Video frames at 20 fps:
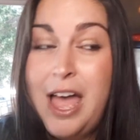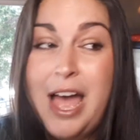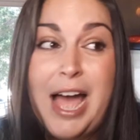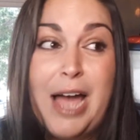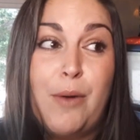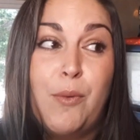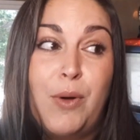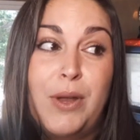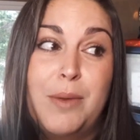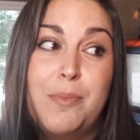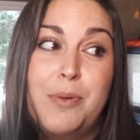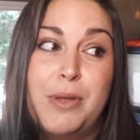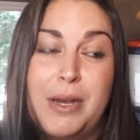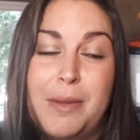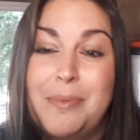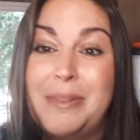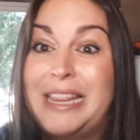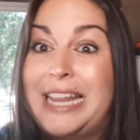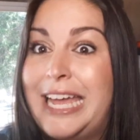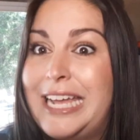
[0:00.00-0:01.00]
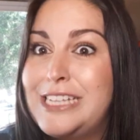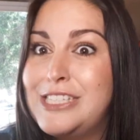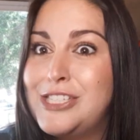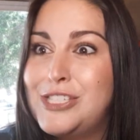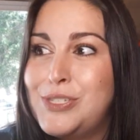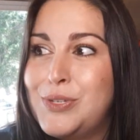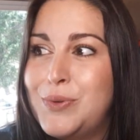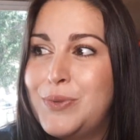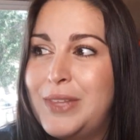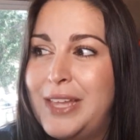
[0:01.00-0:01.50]
I want to put up lights
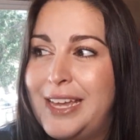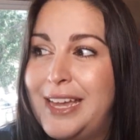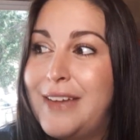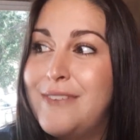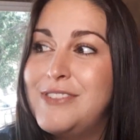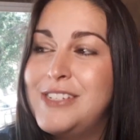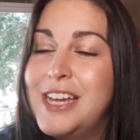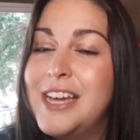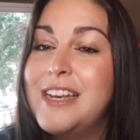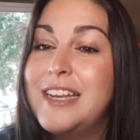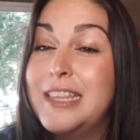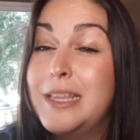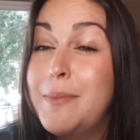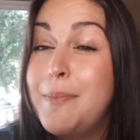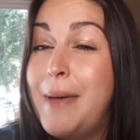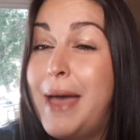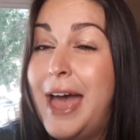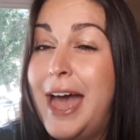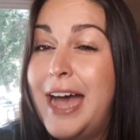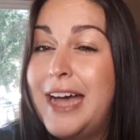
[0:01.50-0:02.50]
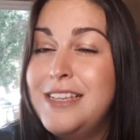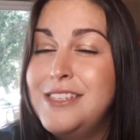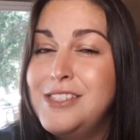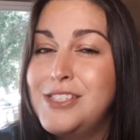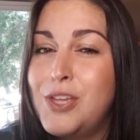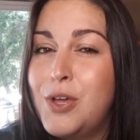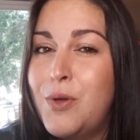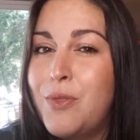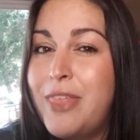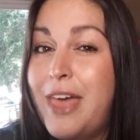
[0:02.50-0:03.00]
soon, like I've done in the past,
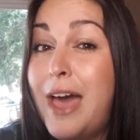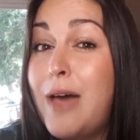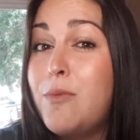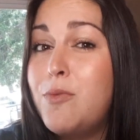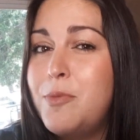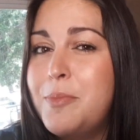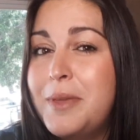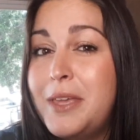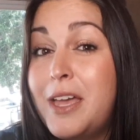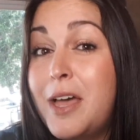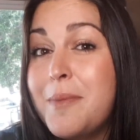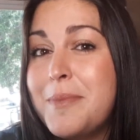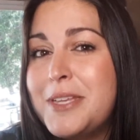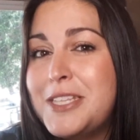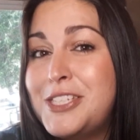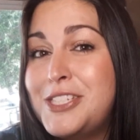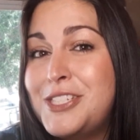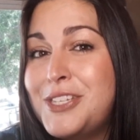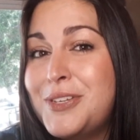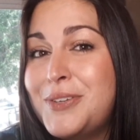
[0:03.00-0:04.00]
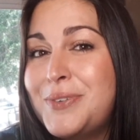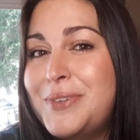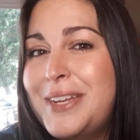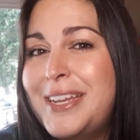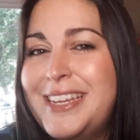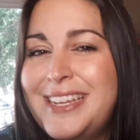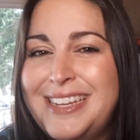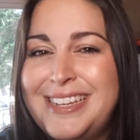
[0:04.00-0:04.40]
so that will be coming soon.